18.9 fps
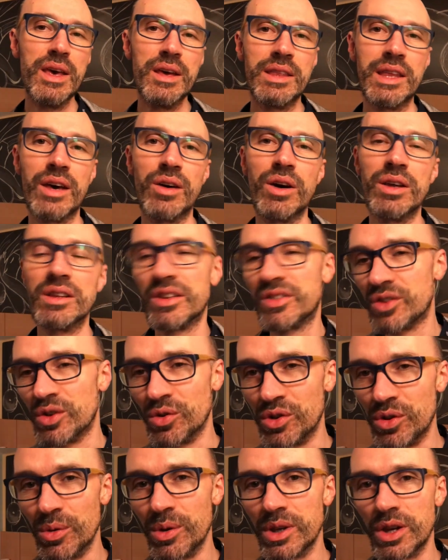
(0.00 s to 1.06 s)
Now, unless you're
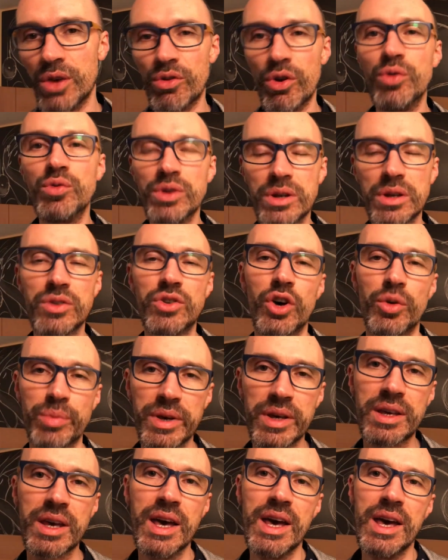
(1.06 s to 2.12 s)
doing your own
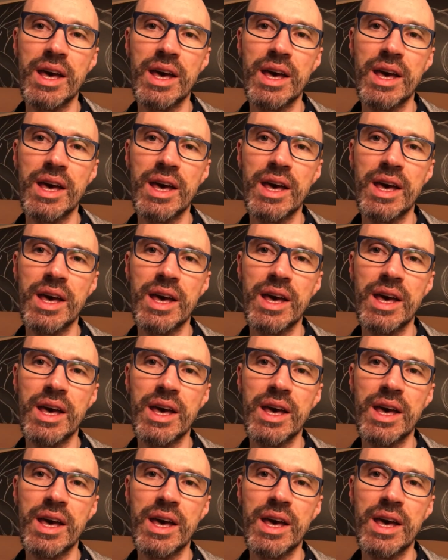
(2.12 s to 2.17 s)
topic,